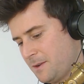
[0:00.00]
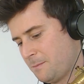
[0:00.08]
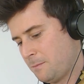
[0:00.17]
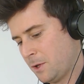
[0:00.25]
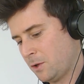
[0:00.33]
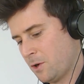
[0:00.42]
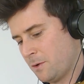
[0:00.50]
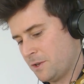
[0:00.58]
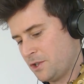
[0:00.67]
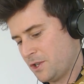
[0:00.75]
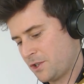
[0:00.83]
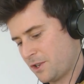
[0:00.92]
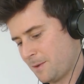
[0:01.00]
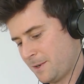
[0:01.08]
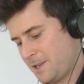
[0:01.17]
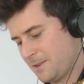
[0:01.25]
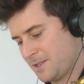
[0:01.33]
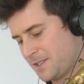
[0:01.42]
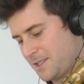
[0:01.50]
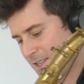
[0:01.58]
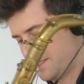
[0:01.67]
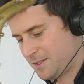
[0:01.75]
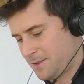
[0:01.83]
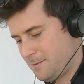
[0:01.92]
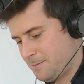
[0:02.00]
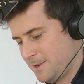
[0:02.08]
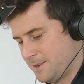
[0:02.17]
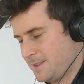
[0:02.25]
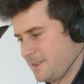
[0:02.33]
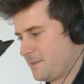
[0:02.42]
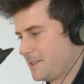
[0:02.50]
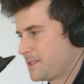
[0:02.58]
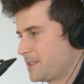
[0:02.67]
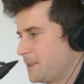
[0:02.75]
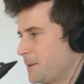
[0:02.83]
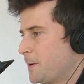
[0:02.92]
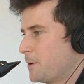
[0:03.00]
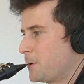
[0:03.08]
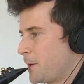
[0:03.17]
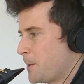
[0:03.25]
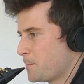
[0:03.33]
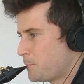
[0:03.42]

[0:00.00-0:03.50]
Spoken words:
below a G sharp, but here it just stays open, obviously. Okay.